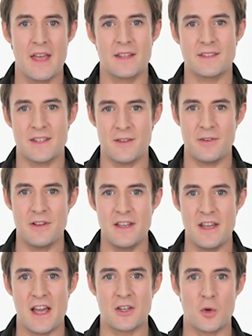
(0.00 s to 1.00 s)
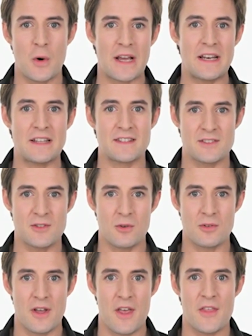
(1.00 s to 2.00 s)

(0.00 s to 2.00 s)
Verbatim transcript: Safely and quickly installed